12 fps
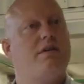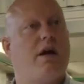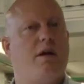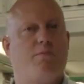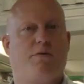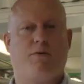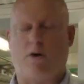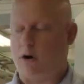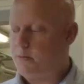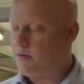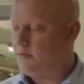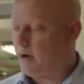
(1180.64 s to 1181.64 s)
type of
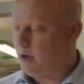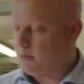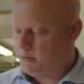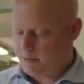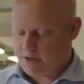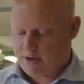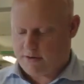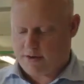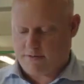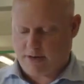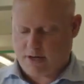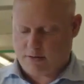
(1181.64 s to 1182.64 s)
carbon fiber
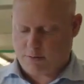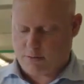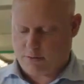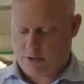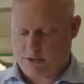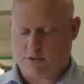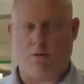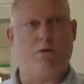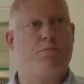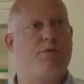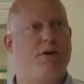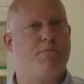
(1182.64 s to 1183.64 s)
material available, which is
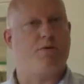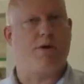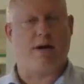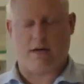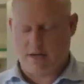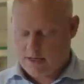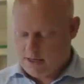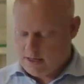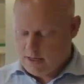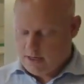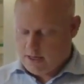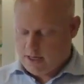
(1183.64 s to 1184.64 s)
called pre-preg.
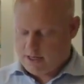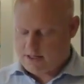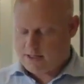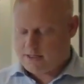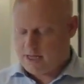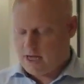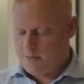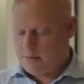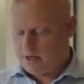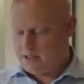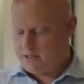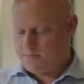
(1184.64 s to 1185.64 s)
It's the
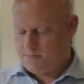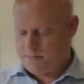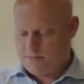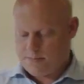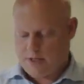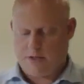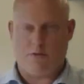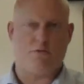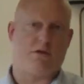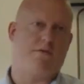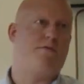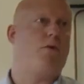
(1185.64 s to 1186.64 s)
same that's been used in